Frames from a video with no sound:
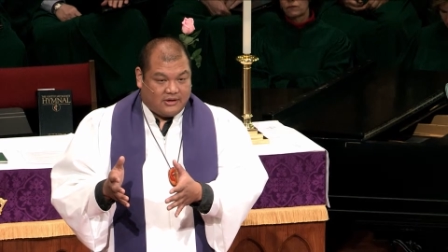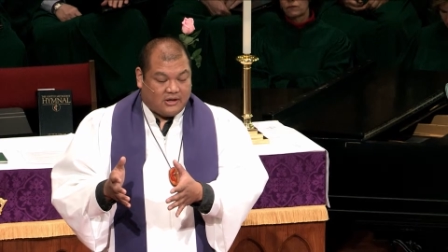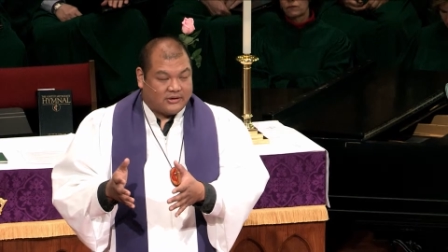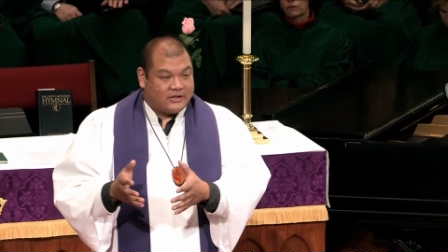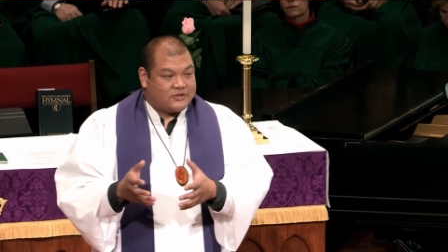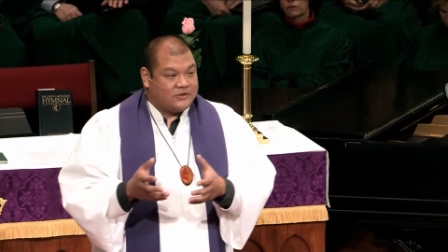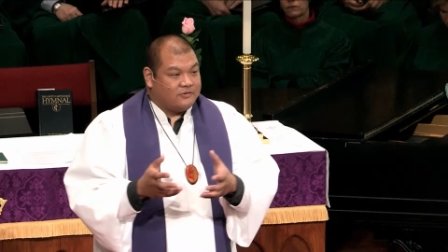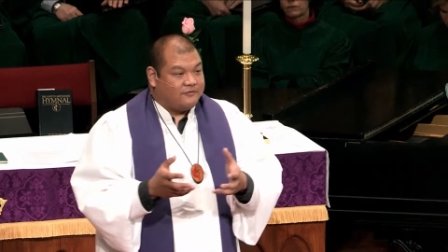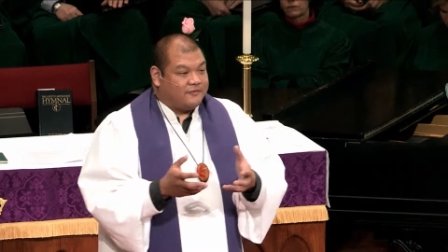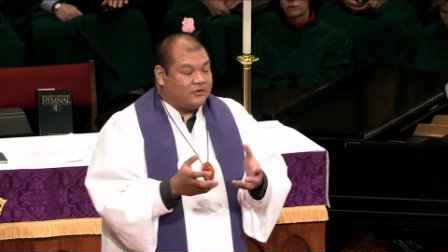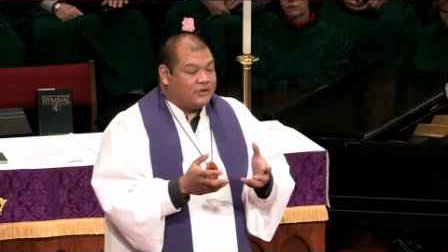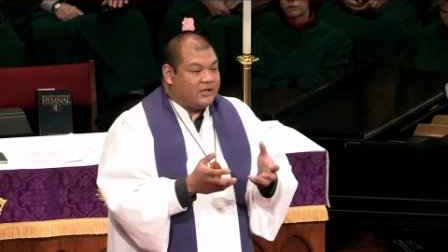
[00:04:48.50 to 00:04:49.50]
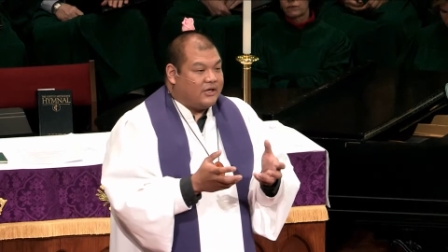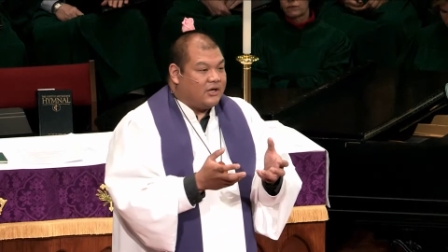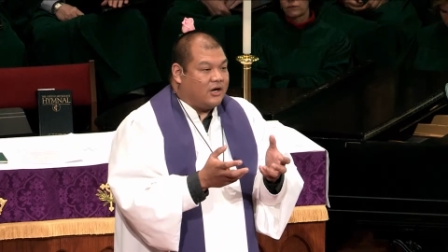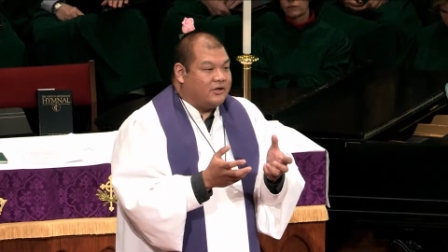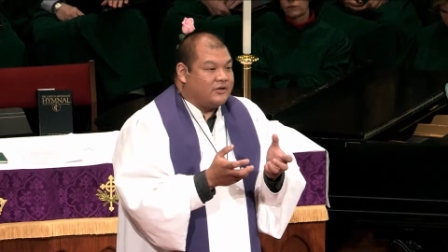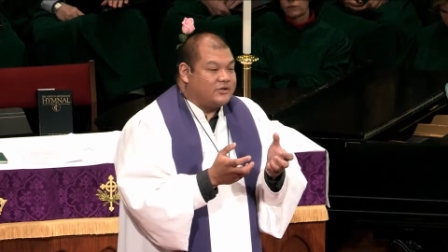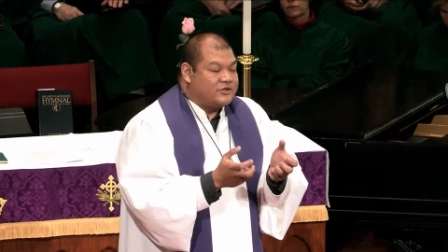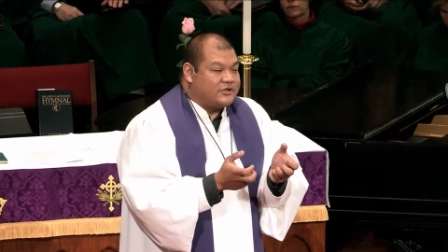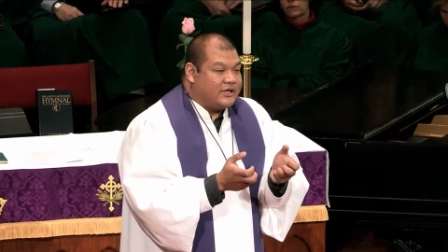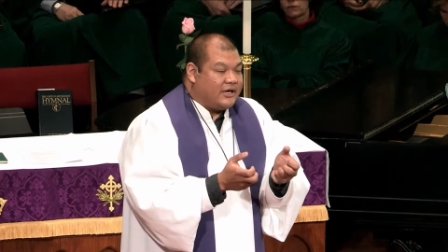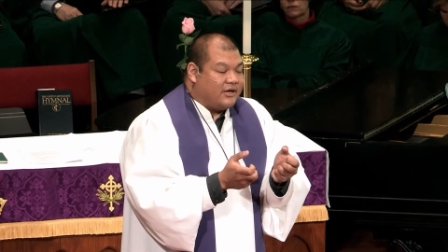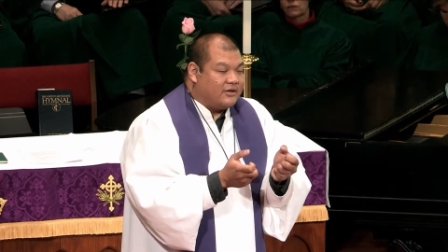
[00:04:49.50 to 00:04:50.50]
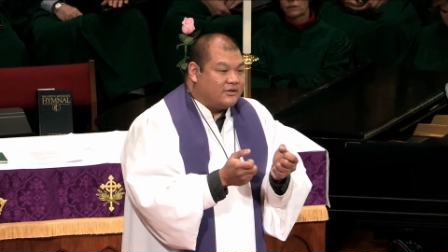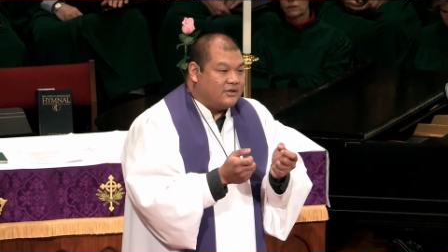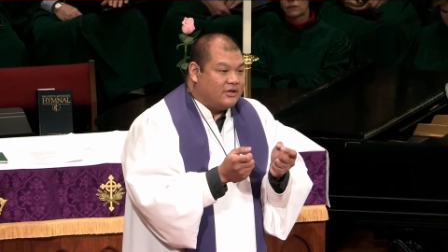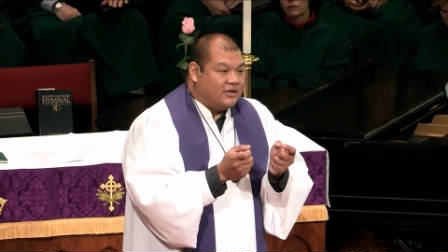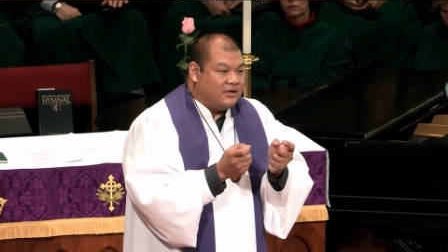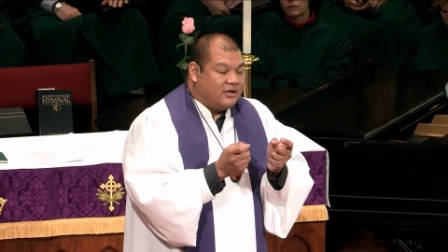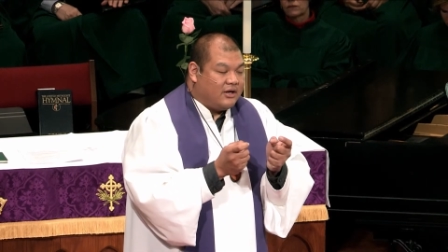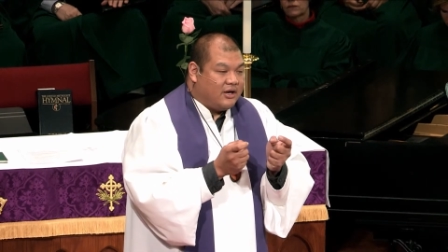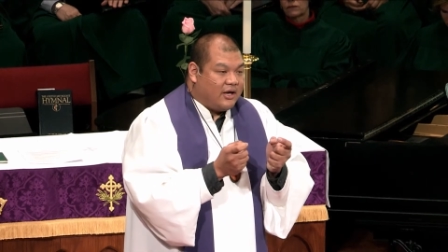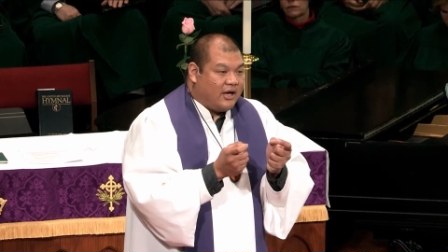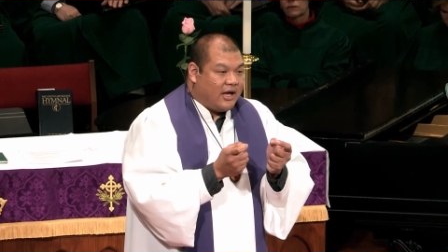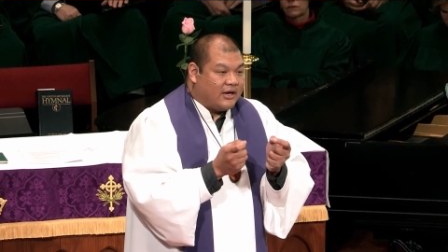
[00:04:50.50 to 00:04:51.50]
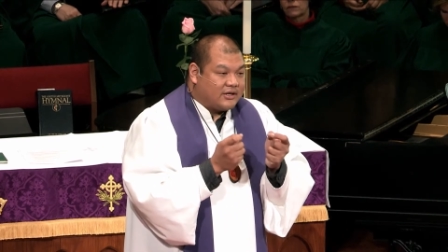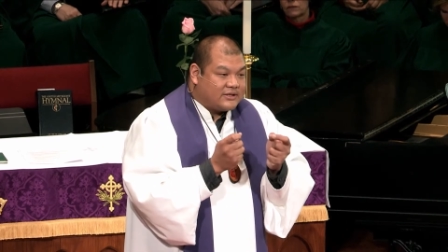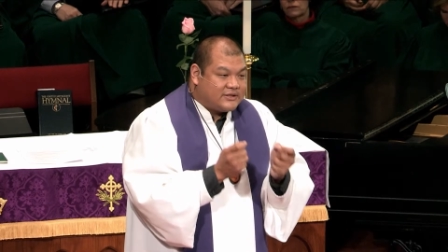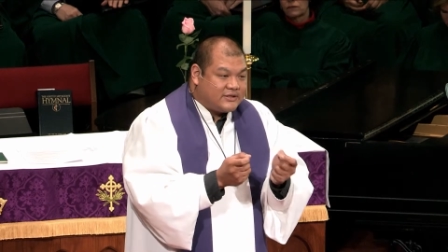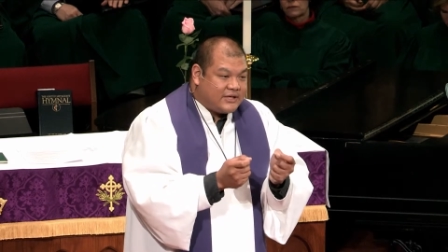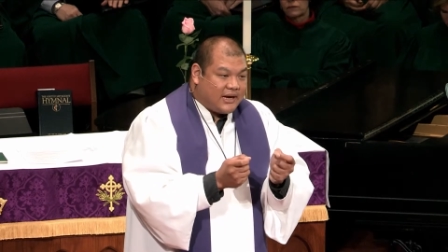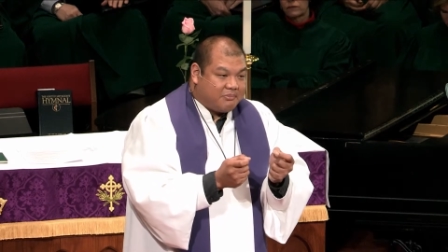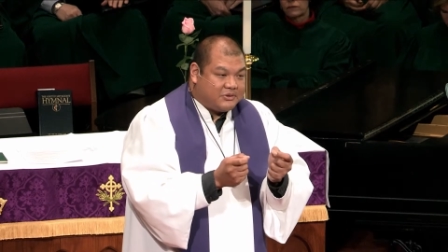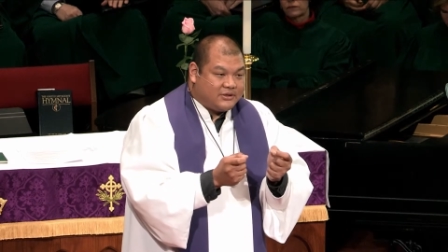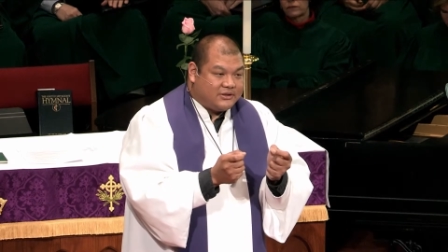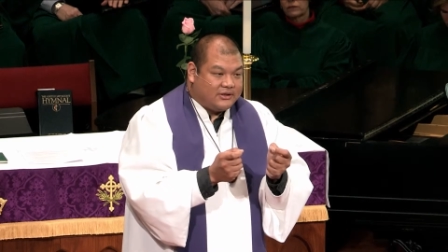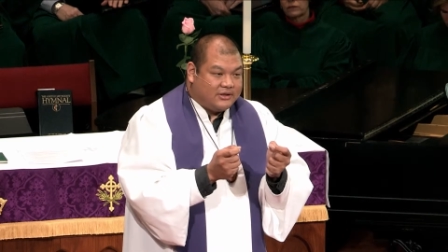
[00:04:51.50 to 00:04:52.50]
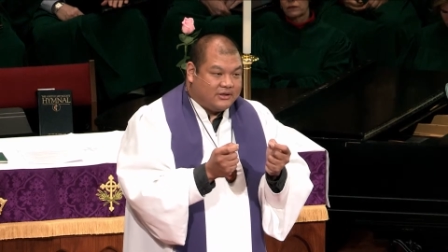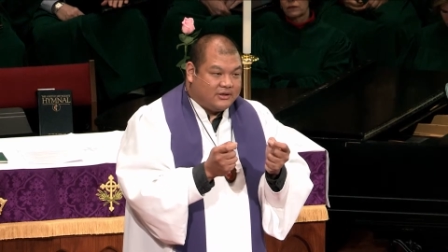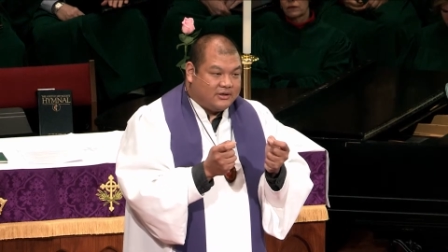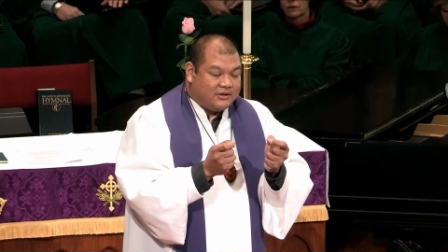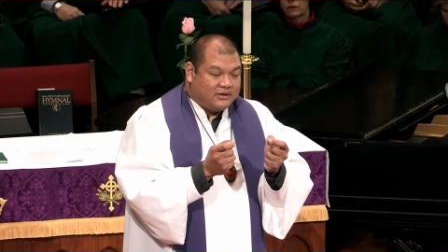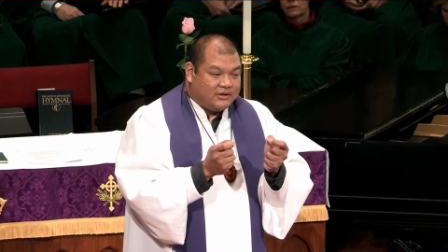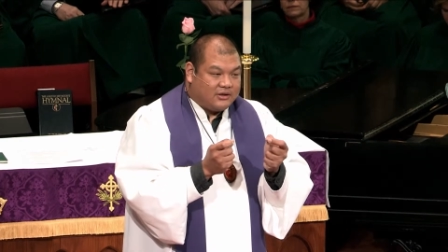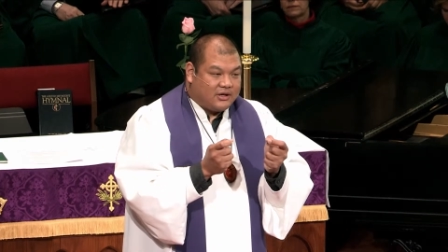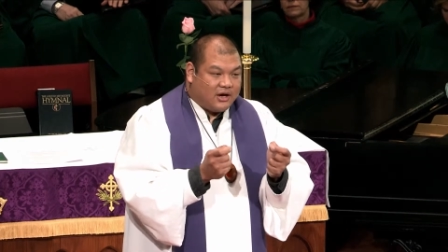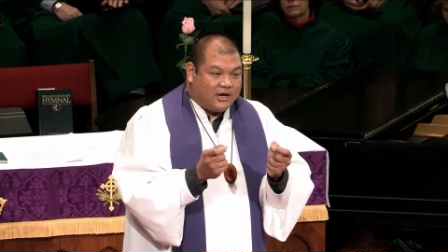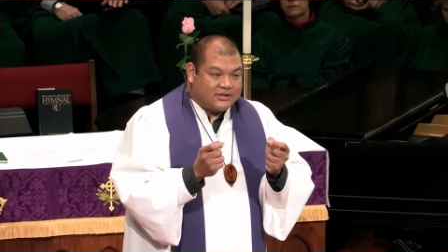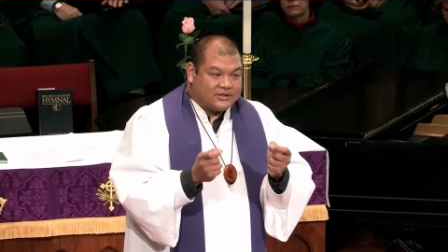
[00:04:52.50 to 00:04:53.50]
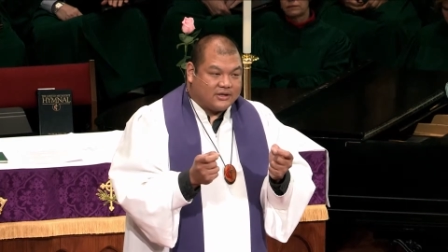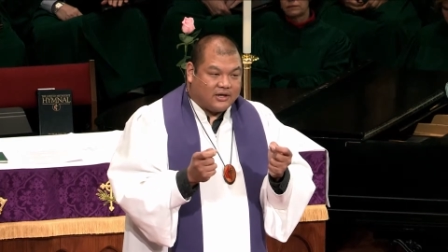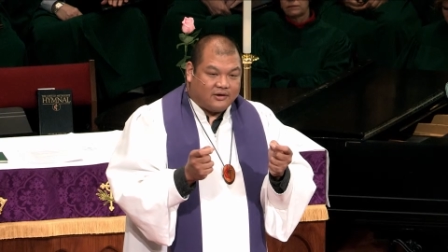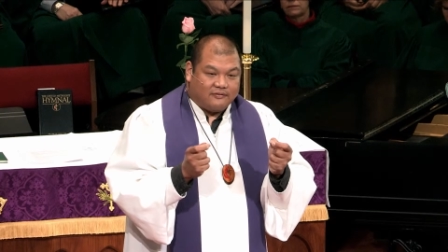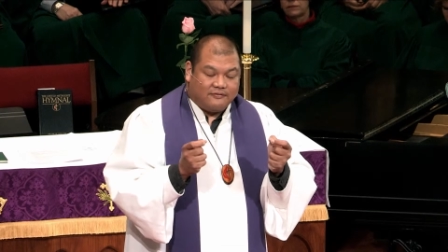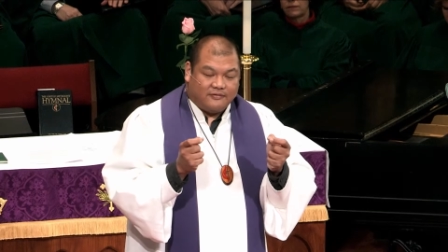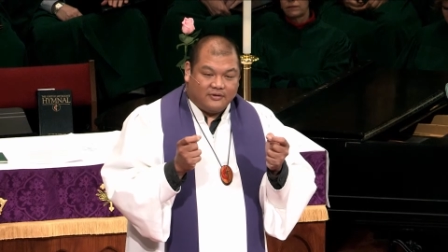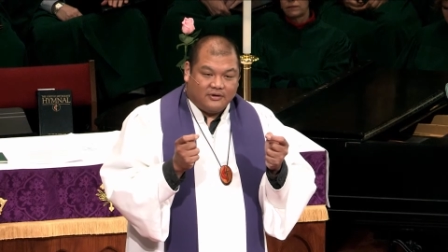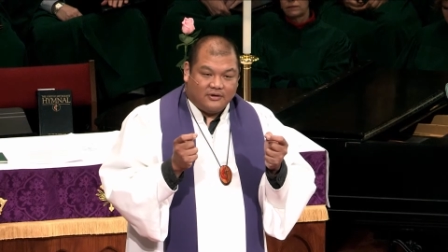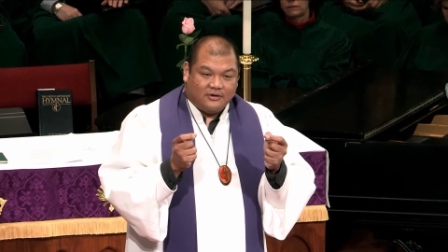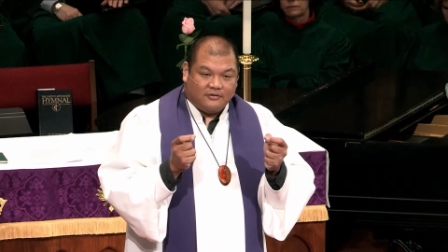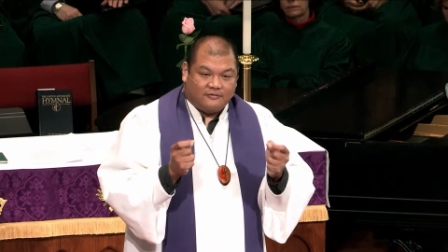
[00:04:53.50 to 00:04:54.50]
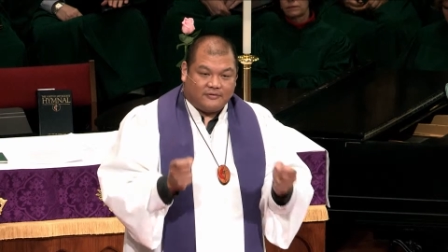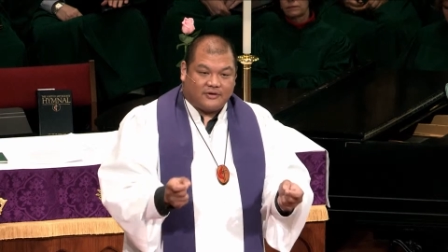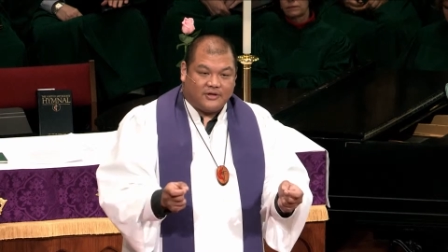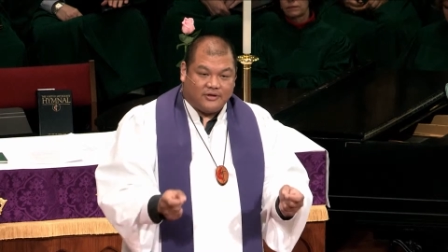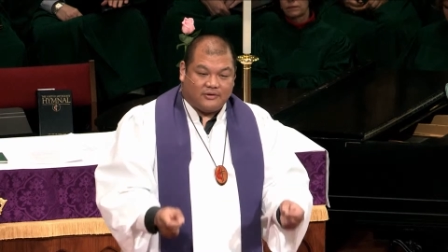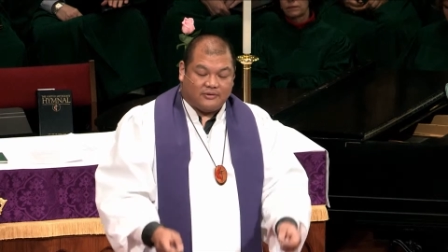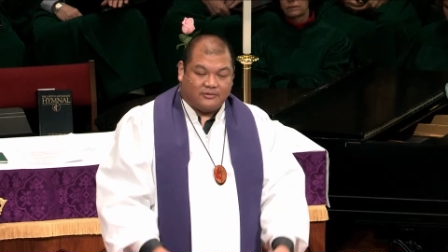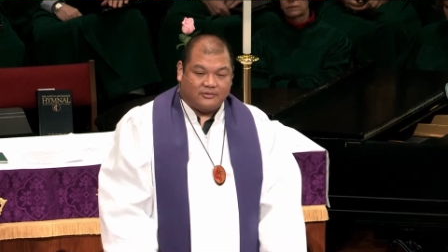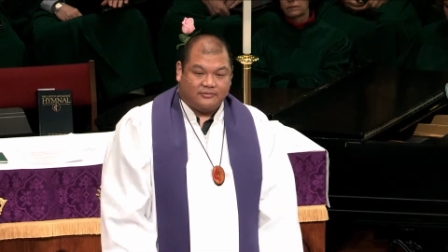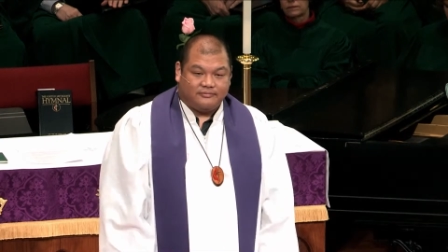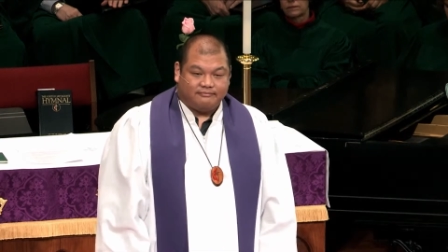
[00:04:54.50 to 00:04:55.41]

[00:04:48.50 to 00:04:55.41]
unless you fully understand and accept God's love for you.